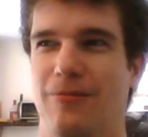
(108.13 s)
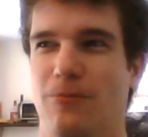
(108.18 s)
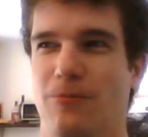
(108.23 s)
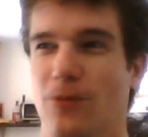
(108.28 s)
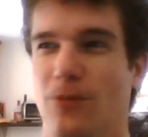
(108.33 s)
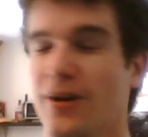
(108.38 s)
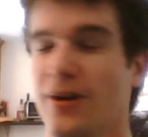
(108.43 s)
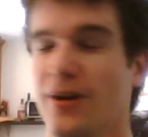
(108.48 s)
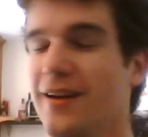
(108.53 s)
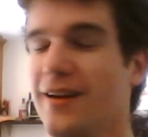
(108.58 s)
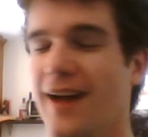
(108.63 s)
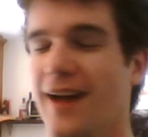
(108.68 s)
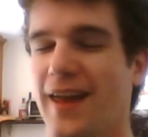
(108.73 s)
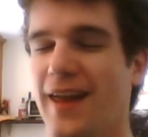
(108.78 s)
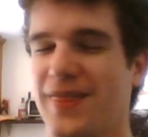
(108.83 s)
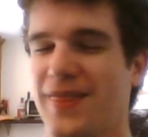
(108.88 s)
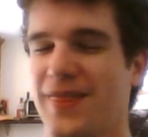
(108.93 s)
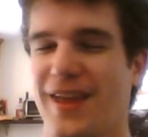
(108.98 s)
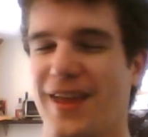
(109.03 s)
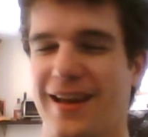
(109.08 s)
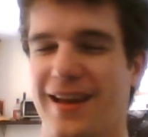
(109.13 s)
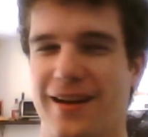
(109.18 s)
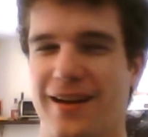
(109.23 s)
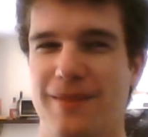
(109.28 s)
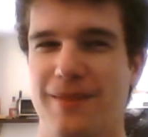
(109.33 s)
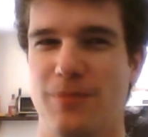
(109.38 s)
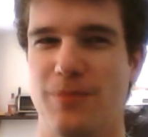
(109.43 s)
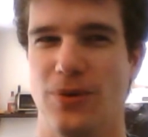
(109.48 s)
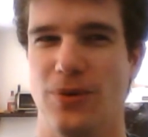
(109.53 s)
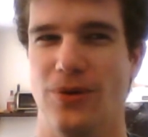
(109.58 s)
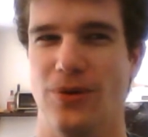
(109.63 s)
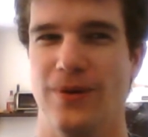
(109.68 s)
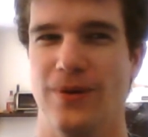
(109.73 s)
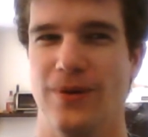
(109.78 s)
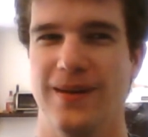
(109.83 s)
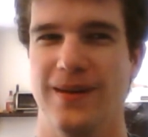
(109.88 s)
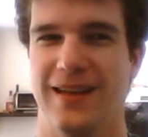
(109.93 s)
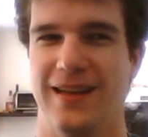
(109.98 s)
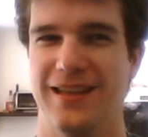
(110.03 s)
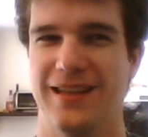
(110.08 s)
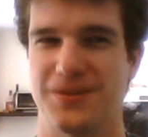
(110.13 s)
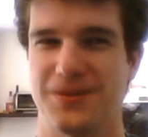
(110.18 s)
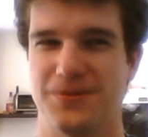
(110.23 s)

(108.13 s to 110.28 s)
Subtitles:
we're not that humble. It's